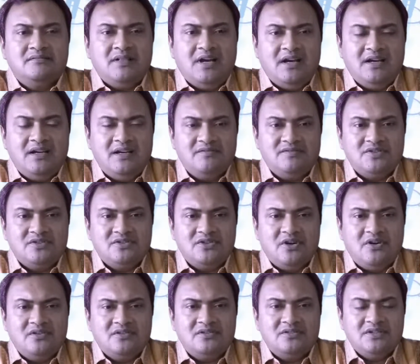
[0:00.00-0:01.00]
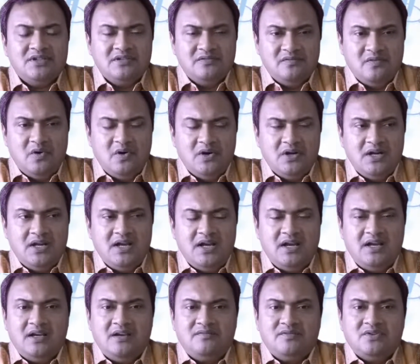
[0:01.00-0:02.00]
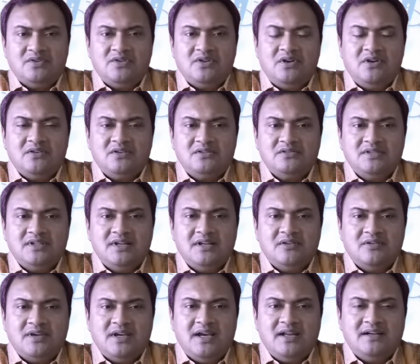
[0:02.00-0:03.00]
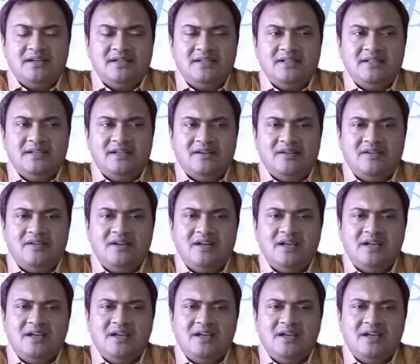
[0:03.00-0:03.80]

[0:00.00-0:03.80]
I have to talk to the ward, I have to talk to the locality and all.